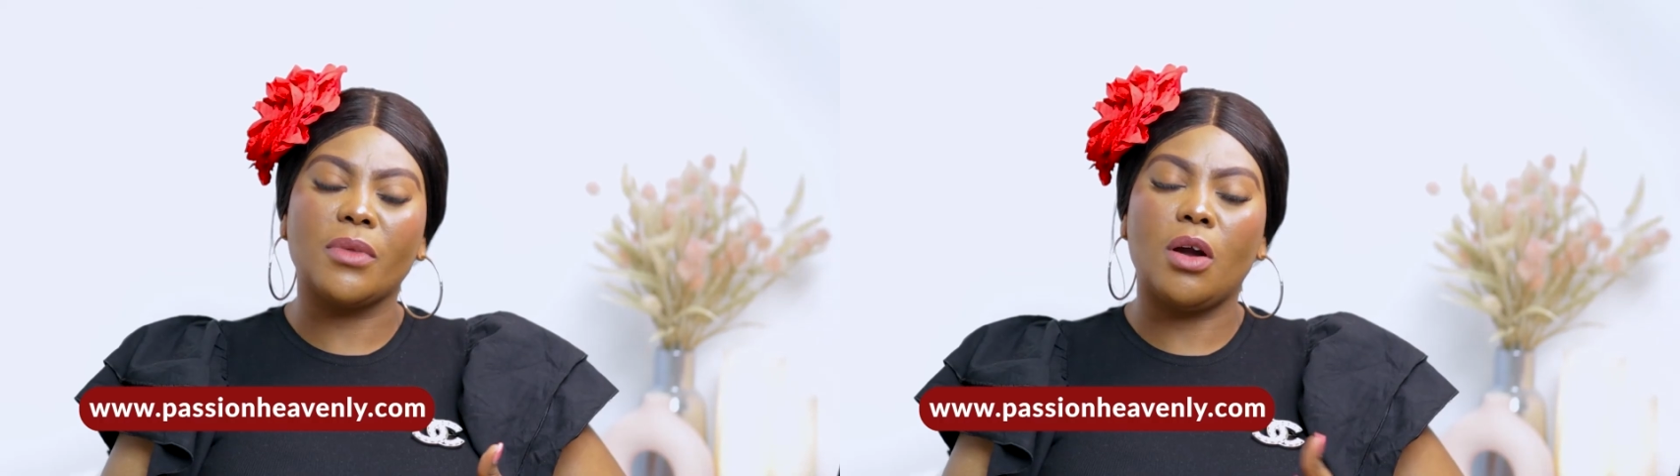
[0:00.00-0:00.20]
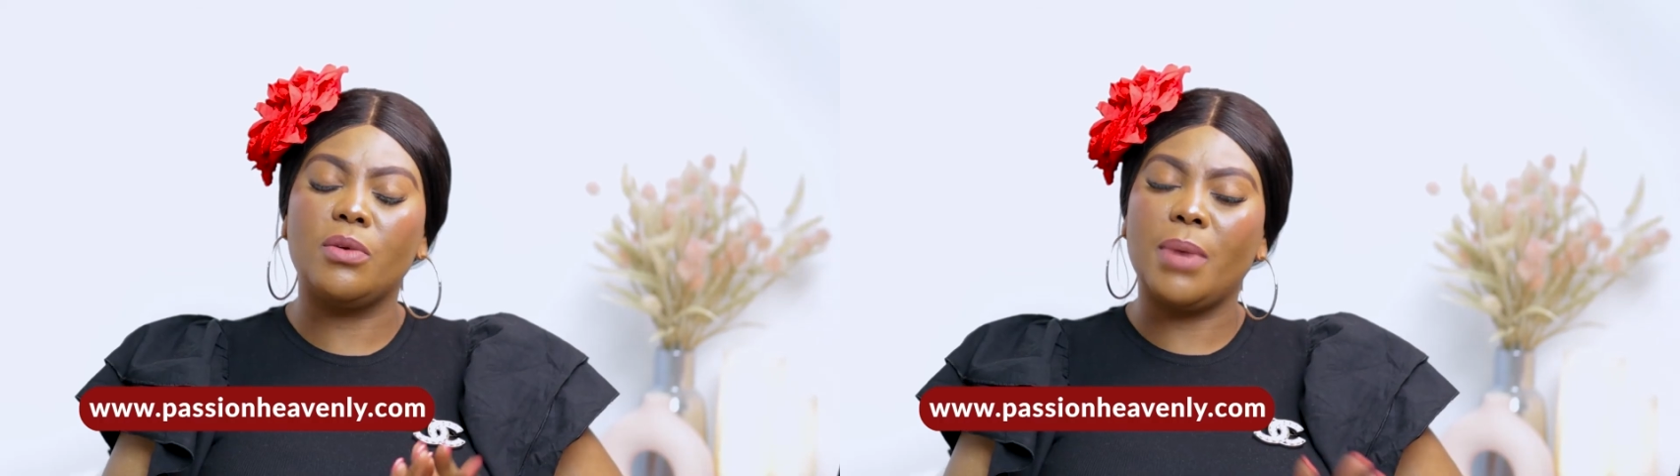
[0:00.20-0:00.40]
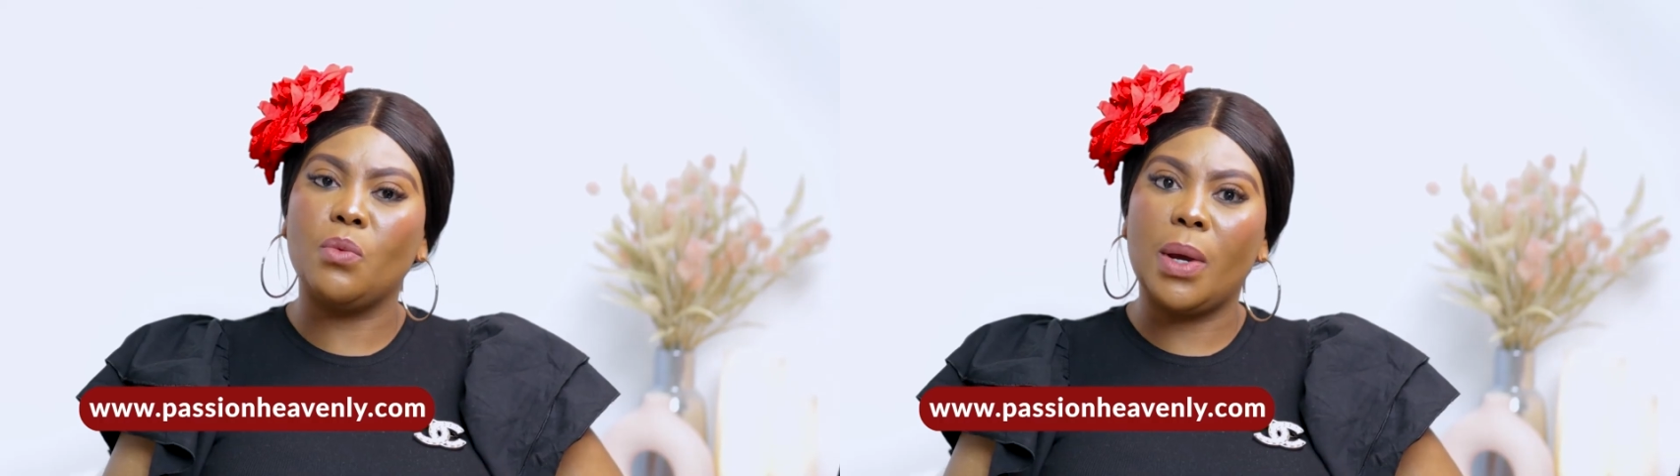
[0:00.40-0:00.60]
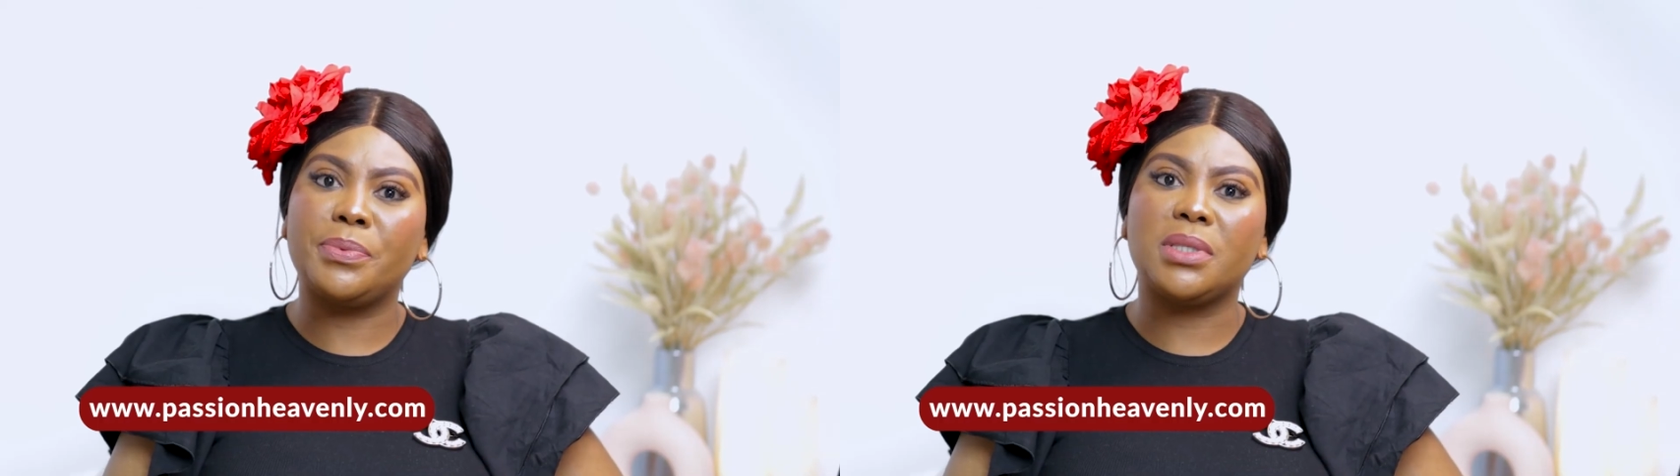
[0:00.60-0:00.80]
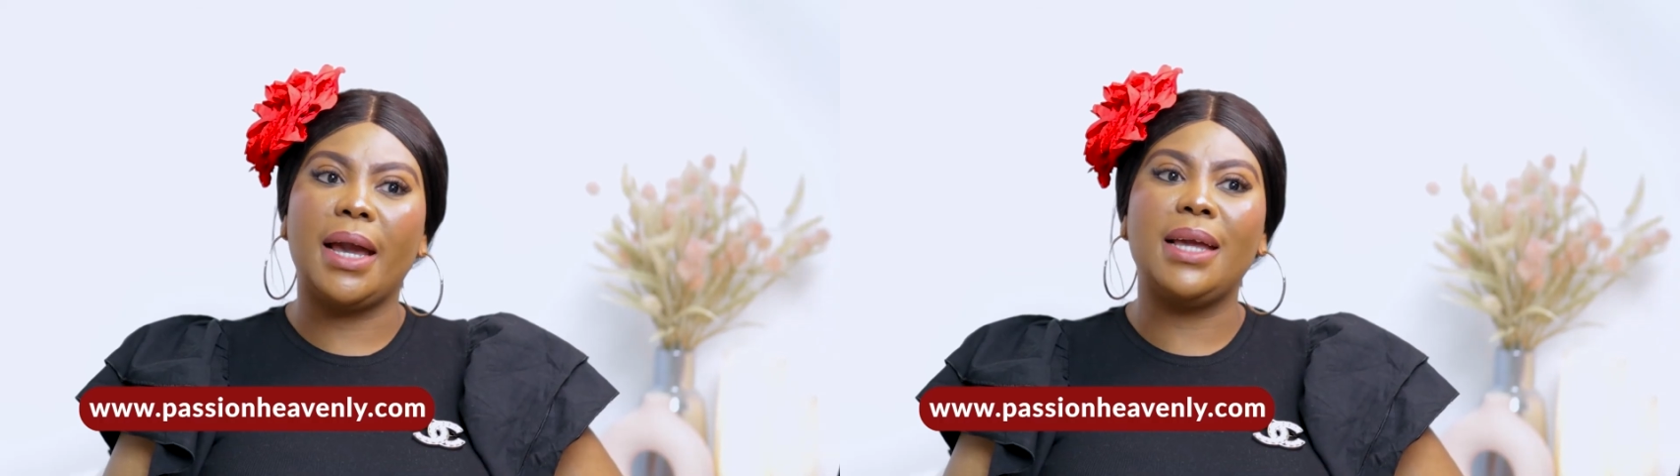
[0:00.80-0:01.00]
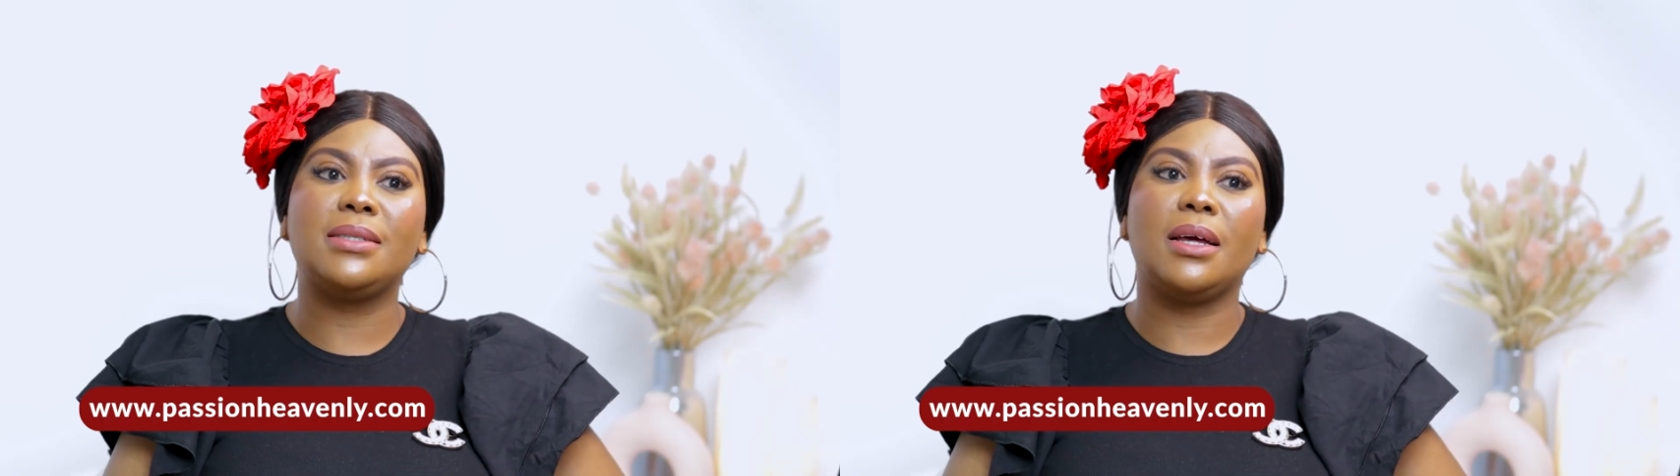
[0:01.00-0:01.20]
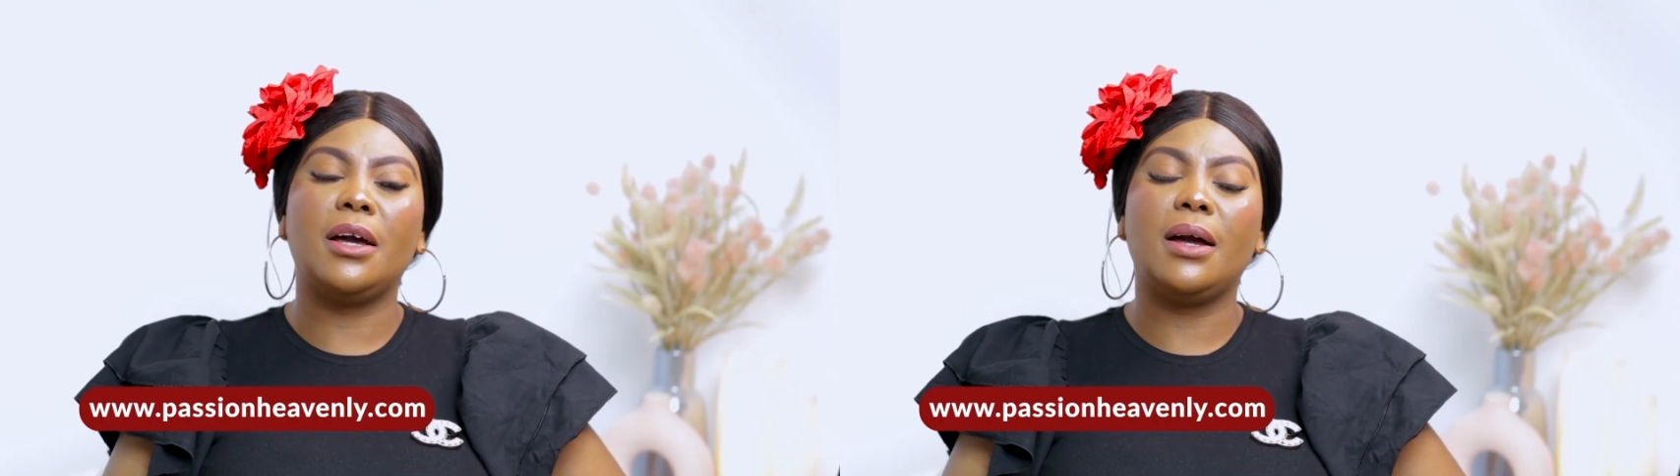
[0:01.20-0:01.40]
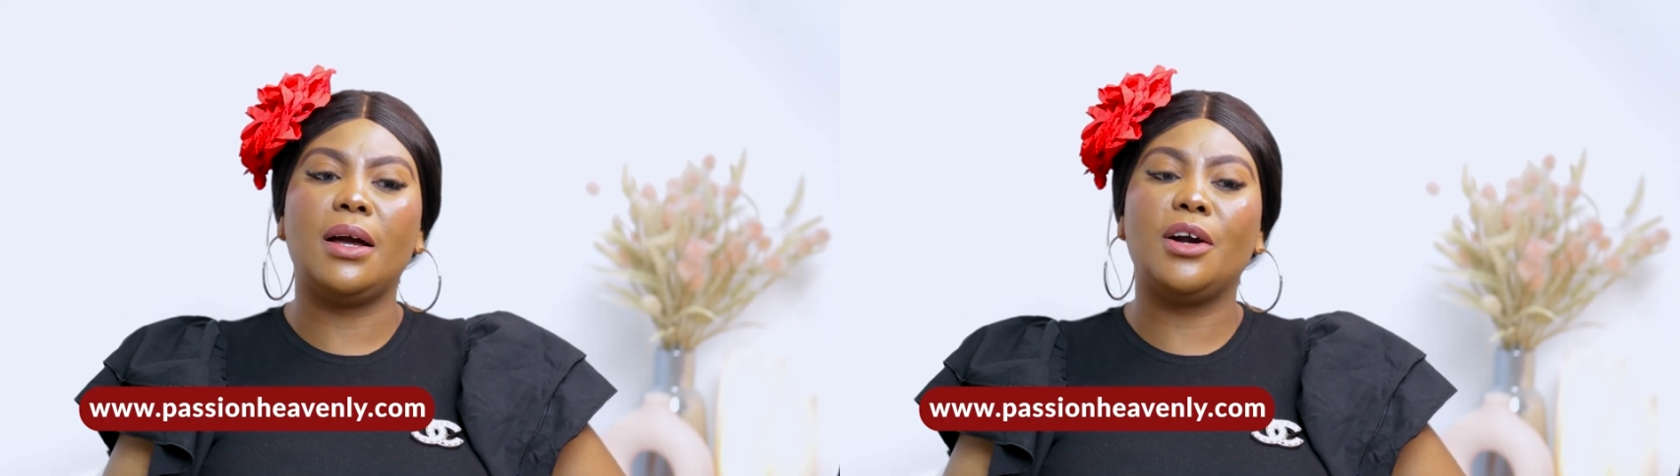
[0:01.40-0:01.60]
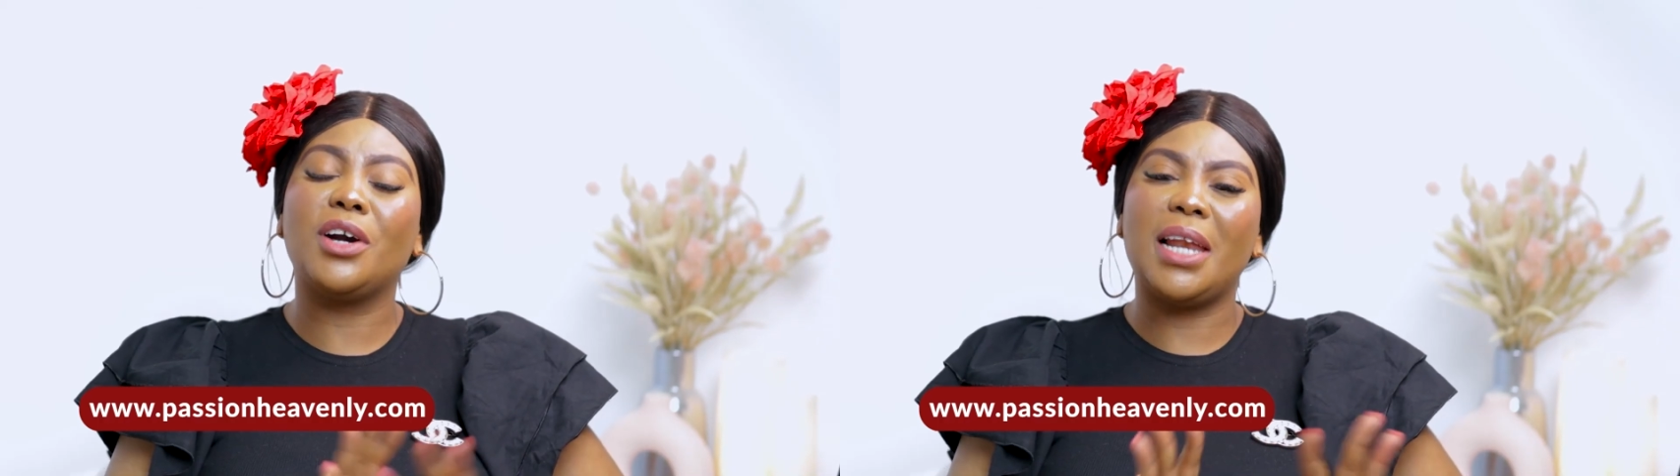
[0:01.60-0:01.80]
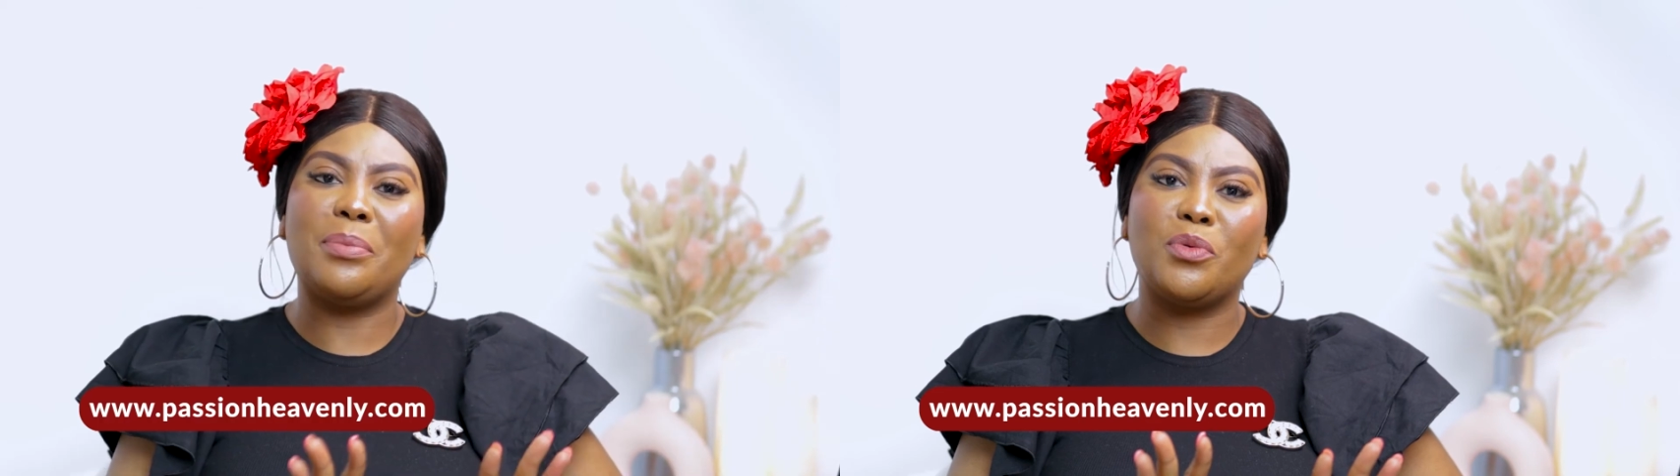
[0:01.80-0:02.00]
website a
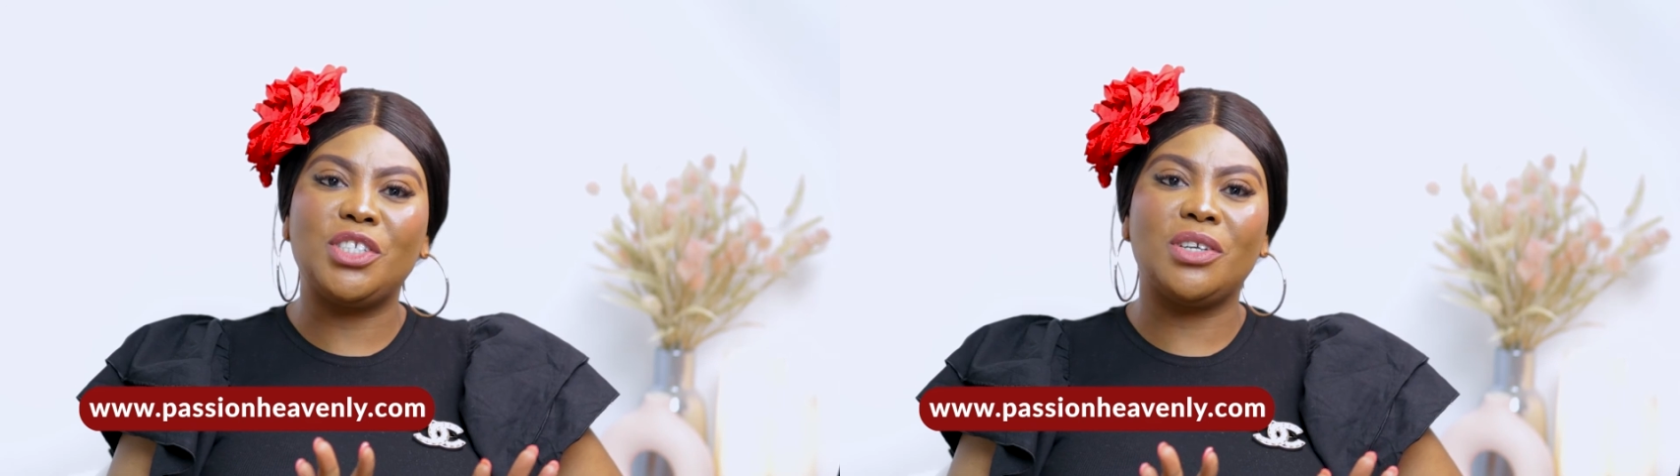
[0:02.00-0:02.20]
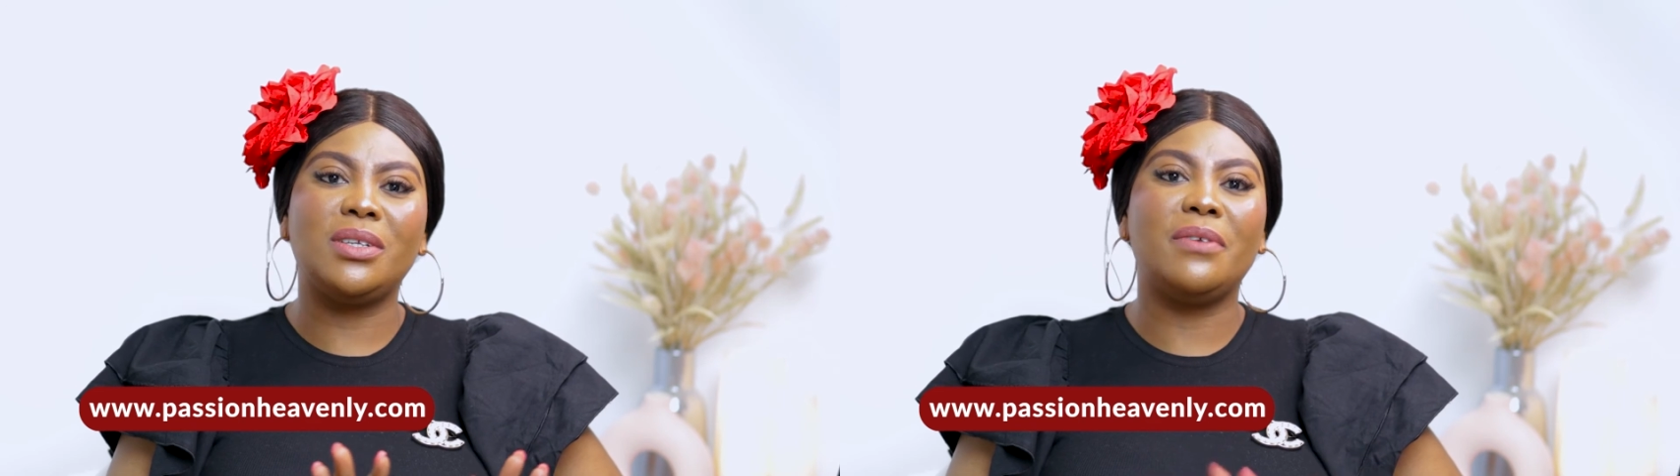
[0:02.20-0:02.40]
collaboration,